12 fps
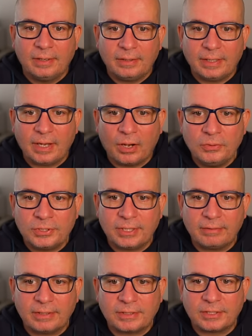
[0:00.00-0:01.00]
the
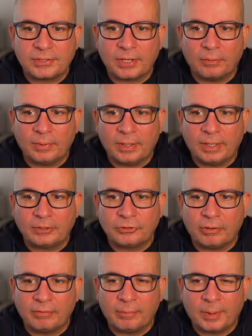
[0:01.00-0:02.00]
O-Series to start with
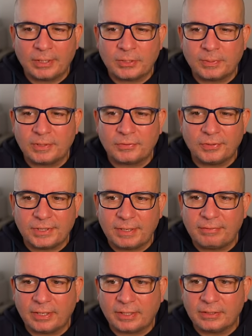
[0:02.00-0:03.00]
electric replacements for
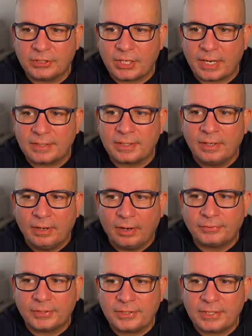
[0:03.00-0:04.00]
Civic and Jazz
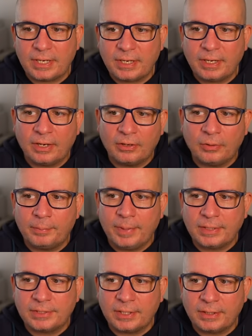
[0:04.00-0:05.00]
after CEO
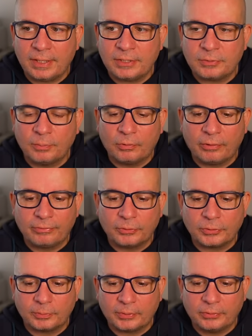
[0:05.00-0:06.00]
admits it needs more
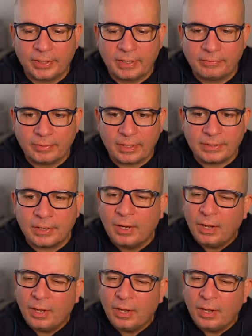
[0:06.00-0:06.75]
affordable EVs.